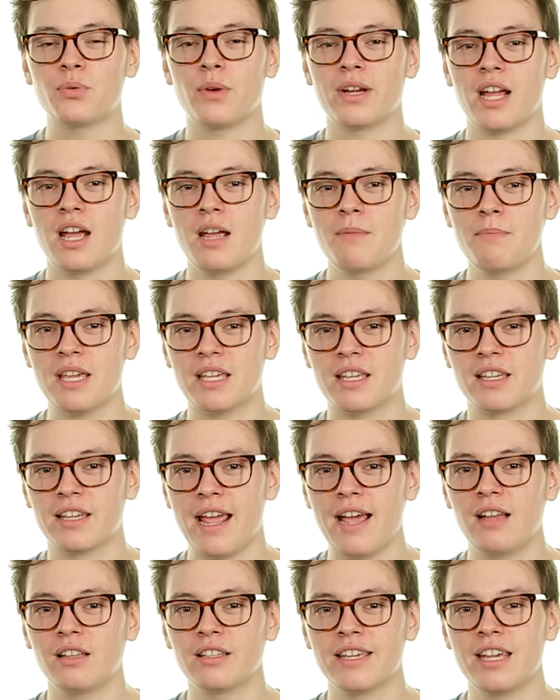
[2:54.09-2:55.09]
why I'm making
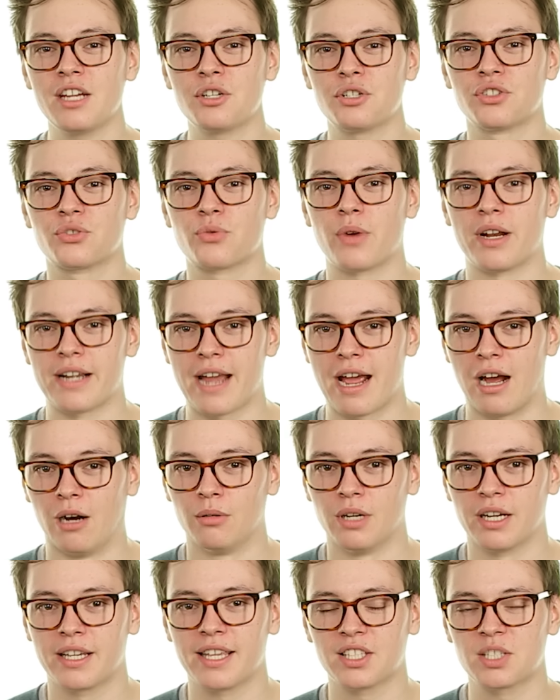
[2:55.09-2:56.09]
allegations right now
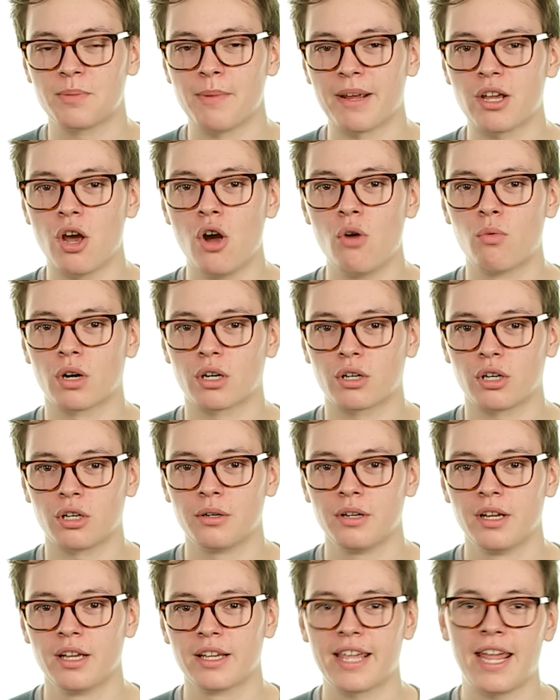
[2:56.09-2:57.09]
against my
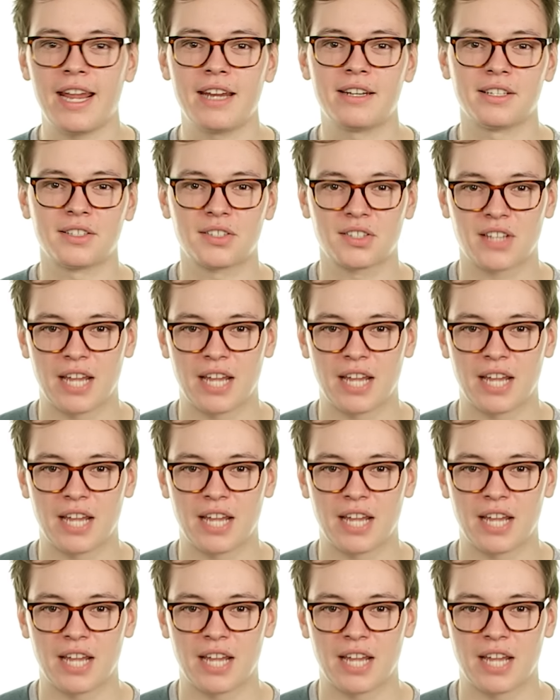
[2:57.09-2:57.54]
coworker, Candace